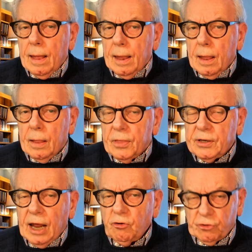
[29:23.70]
the
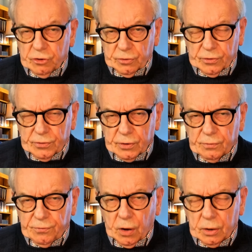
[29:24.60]
tensions that
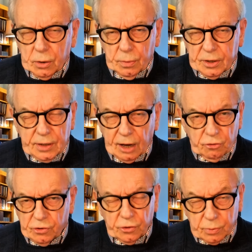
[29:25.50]
follow, and the
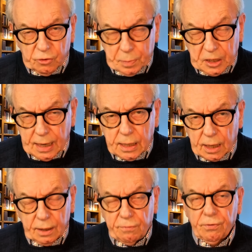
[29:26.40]
tensions which
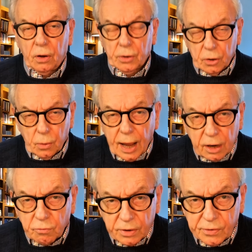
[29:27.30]
particularly follow
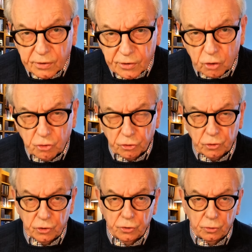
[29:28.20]
Henry's decision
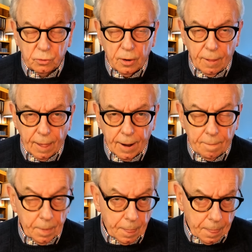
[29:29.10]
to
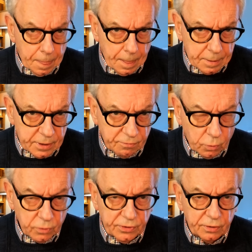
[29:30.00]

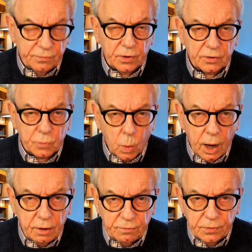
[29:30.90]
divorce his first
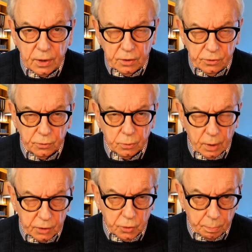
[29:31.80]
wife, to
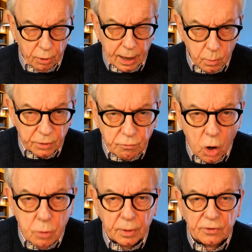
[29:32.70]
break with
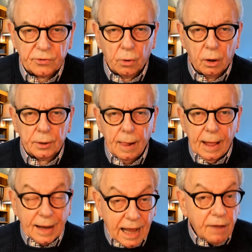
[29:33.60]
Rome and so on,
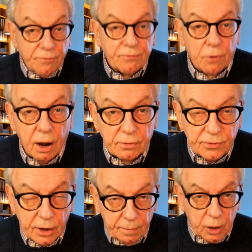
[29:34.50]
give France
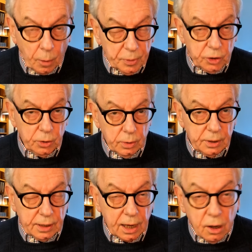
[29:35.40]
the
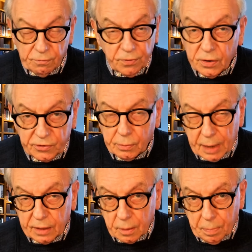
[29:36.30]
opportunity first to
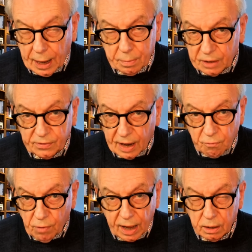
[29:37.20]
make the payments
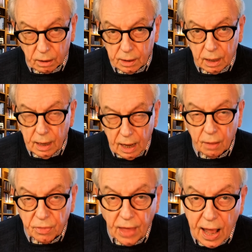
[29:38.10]
irregular,
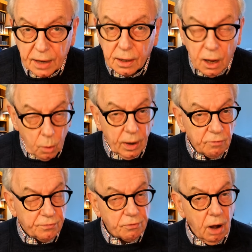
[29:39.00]
and then when
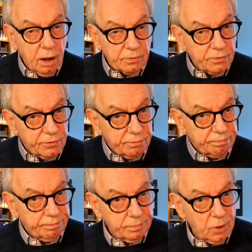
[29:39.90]
France,
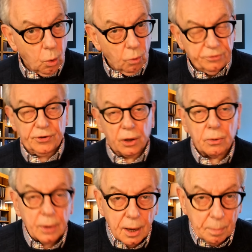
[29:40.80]
also
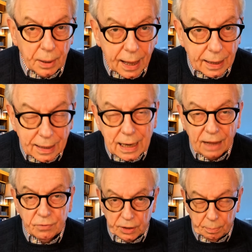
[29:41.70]
playing a
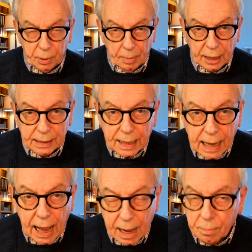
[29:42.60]
clever diplomatic
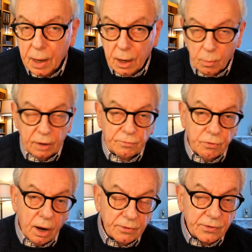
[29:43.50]
game, when
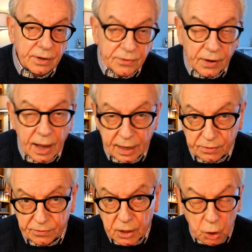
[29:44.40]
France
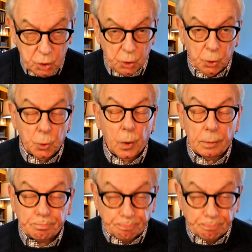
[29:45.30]
decides to